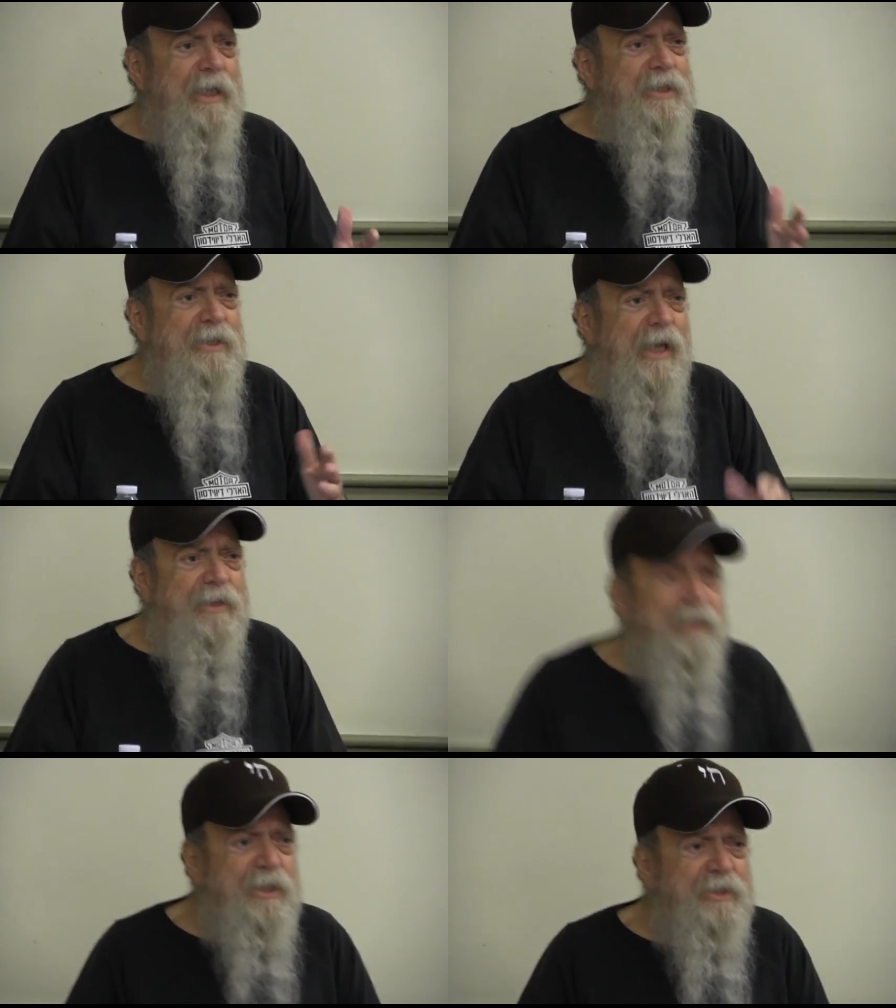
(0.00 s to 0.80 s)
it's
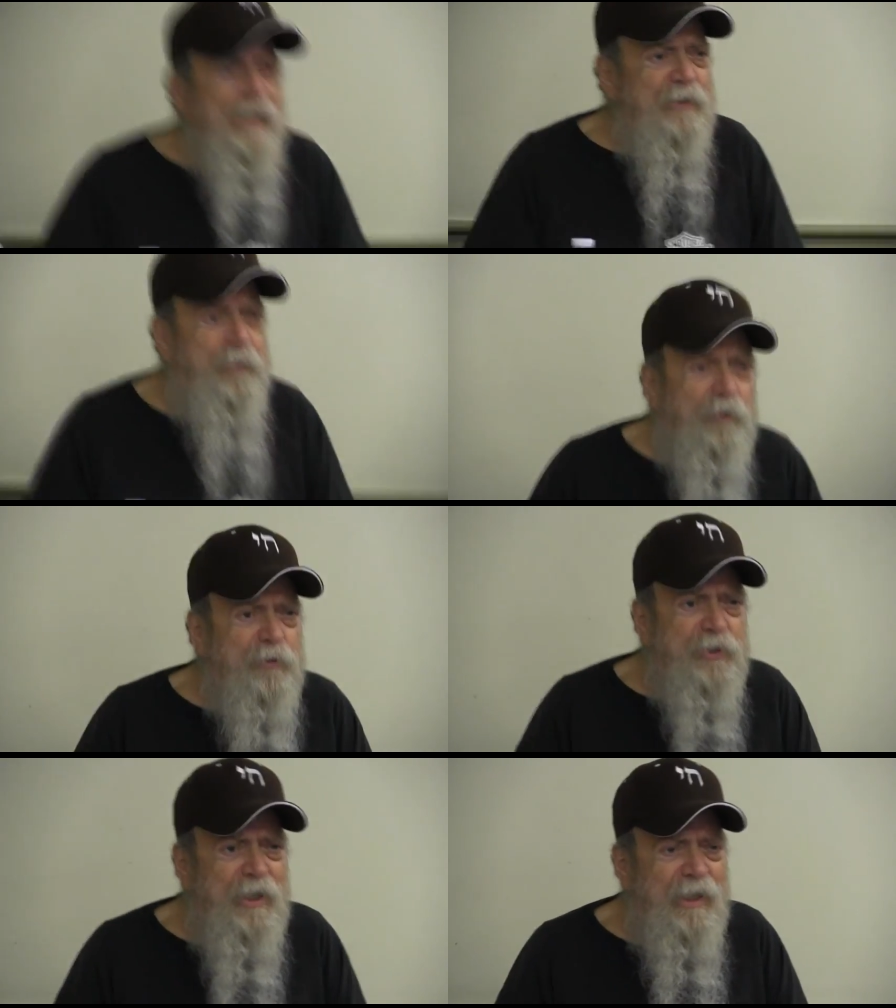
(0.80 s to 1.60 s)
not, it's not
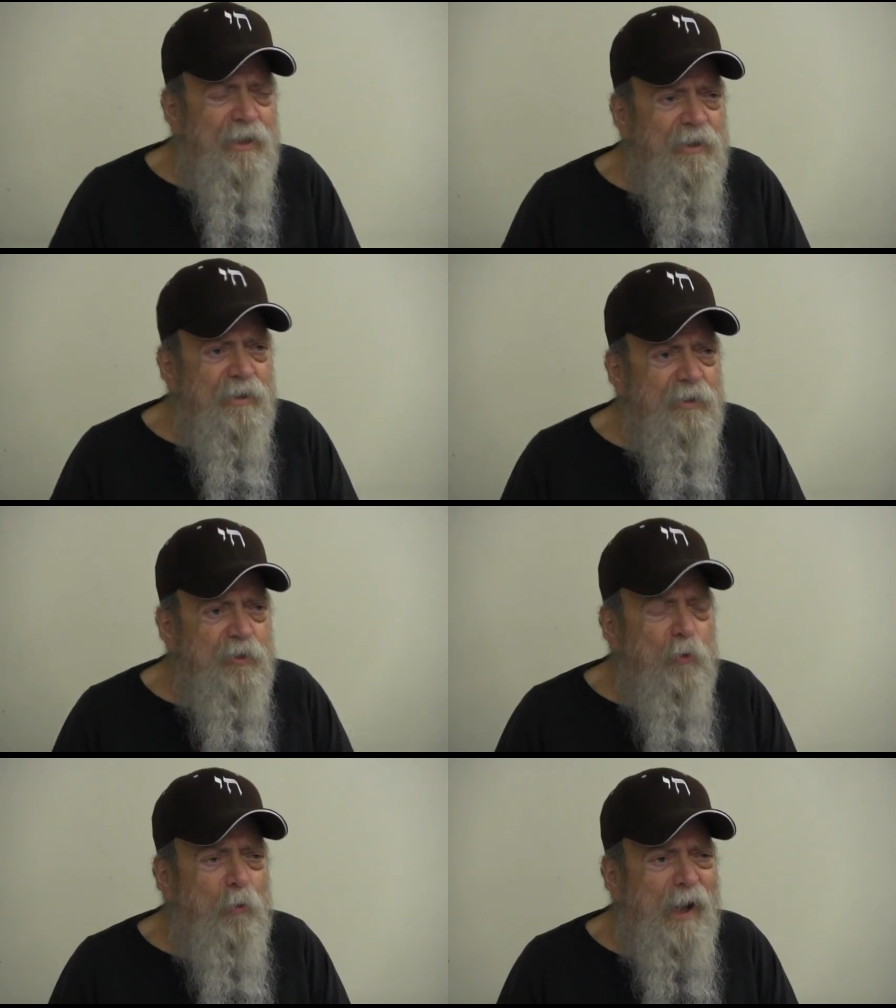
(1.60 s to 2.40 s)
13.
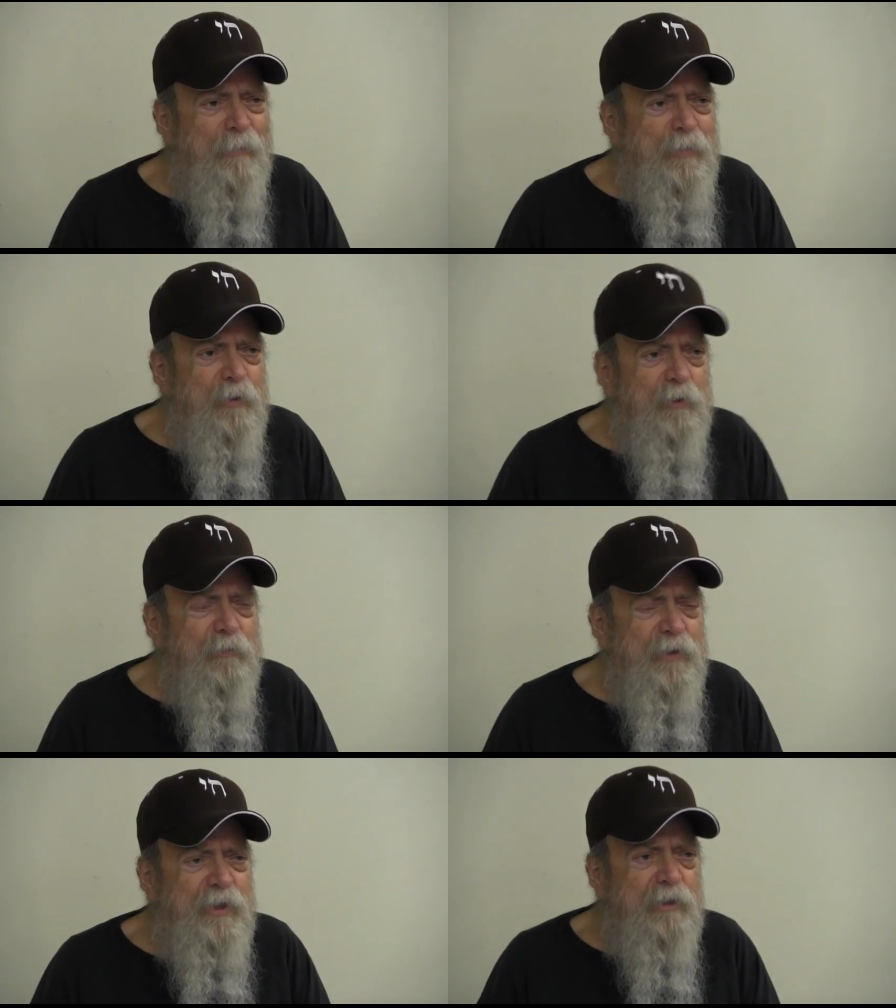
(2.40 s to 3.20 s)
You're robbing her
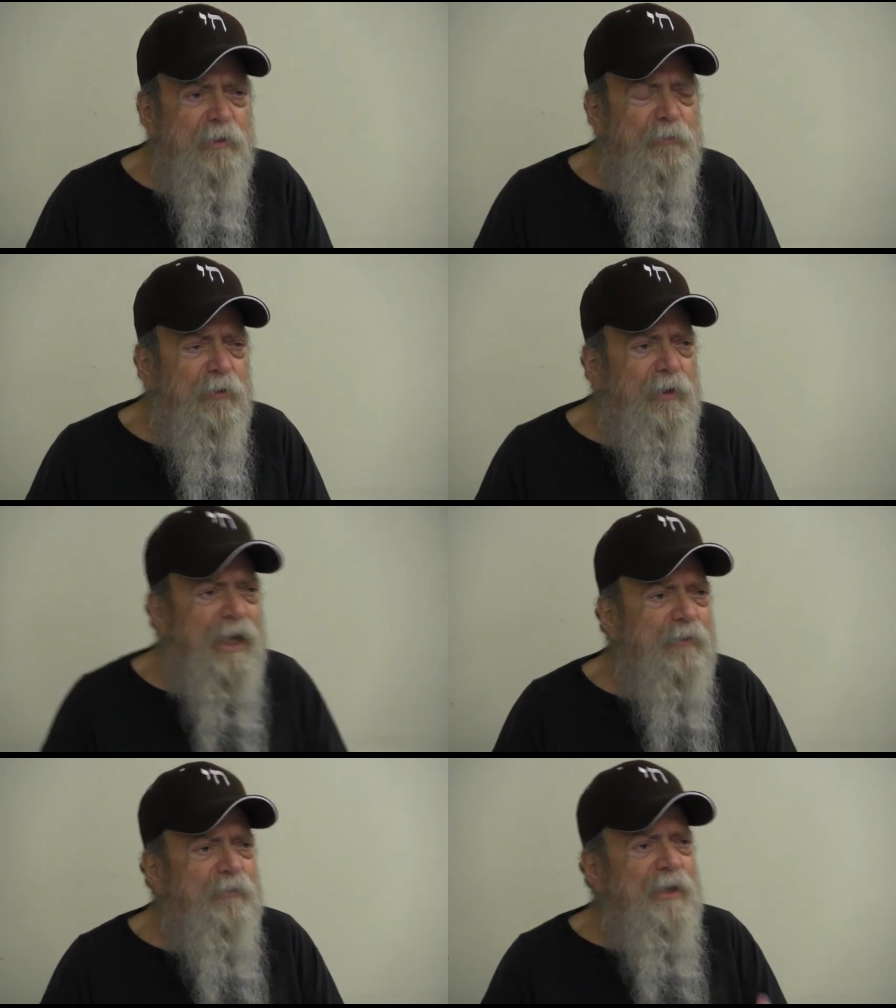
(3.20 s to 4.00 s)
of a year of her
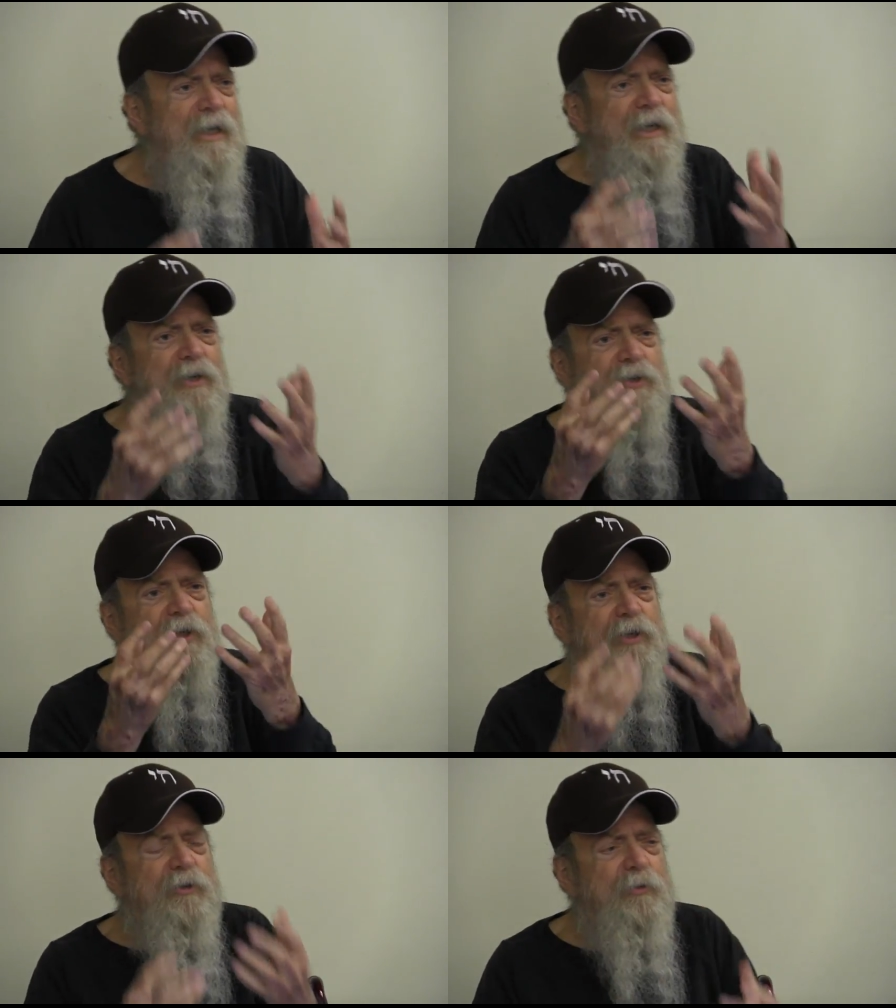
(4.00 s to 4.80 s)
life that she
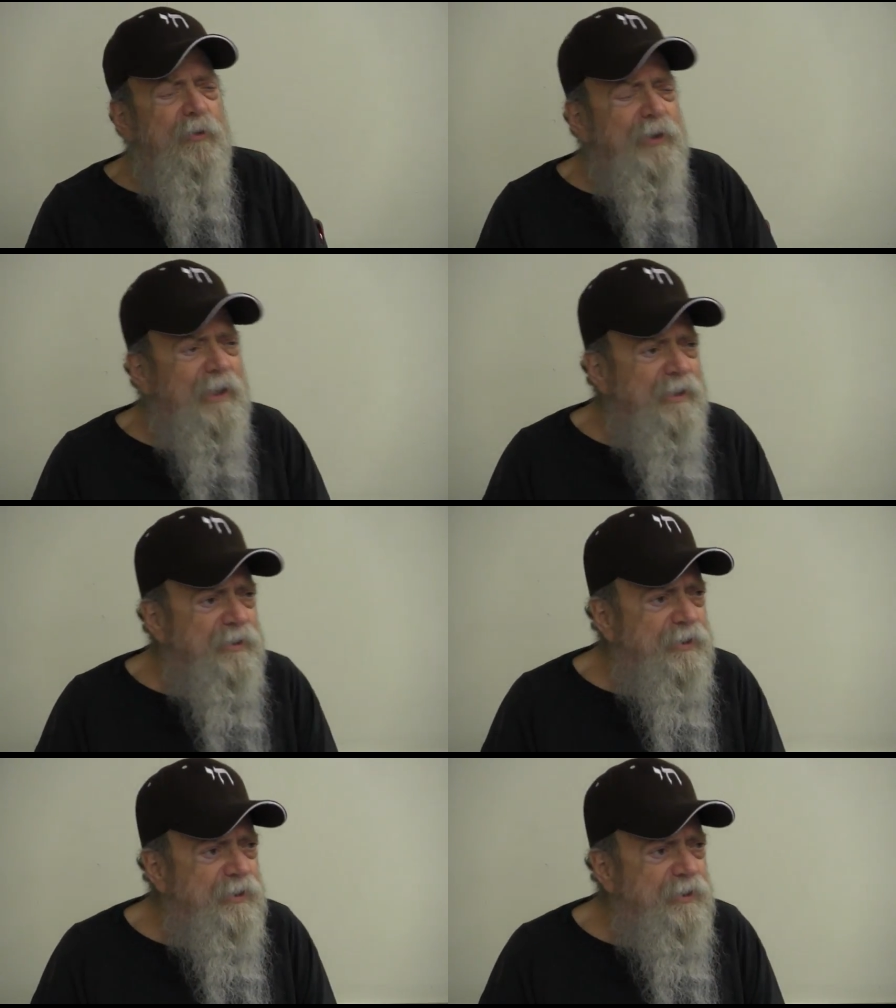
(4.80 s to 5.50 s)
can do things,